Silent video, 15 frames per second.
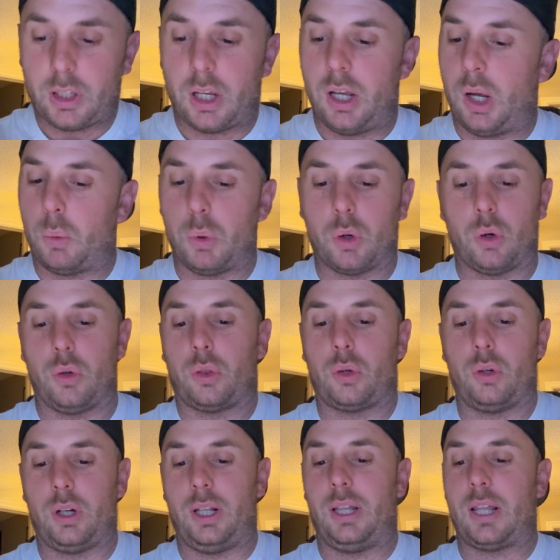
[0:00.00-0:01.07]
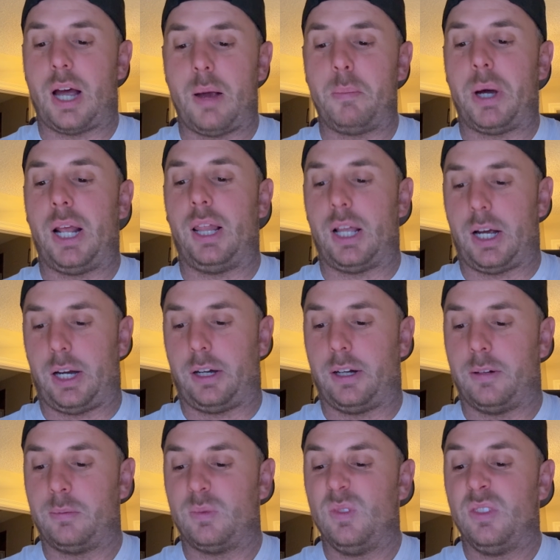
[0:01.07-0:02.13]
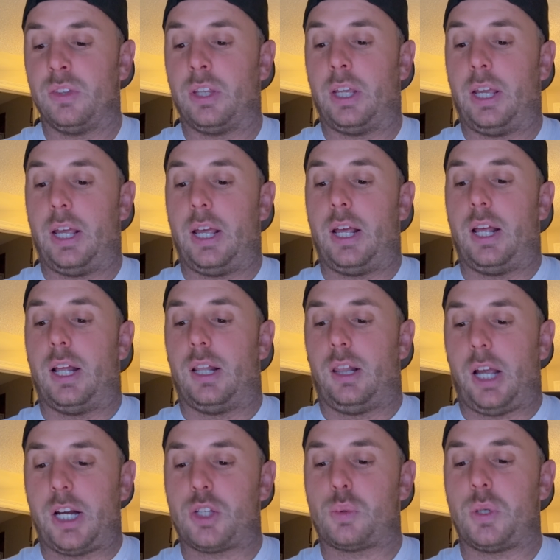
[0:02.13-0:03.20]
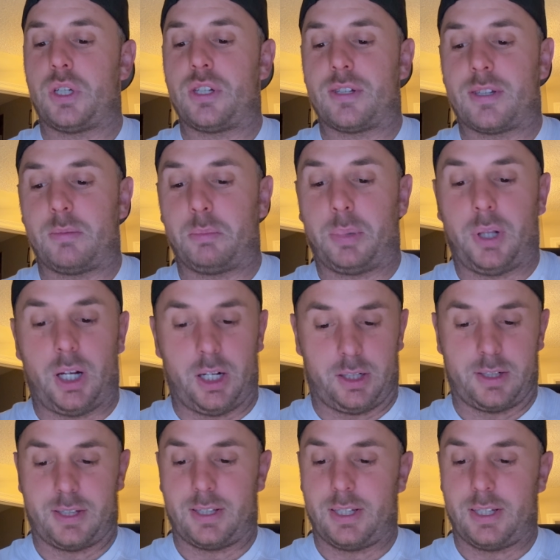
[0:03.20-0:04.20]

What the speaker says: and we'll go through it line by line. Light switches and plugs.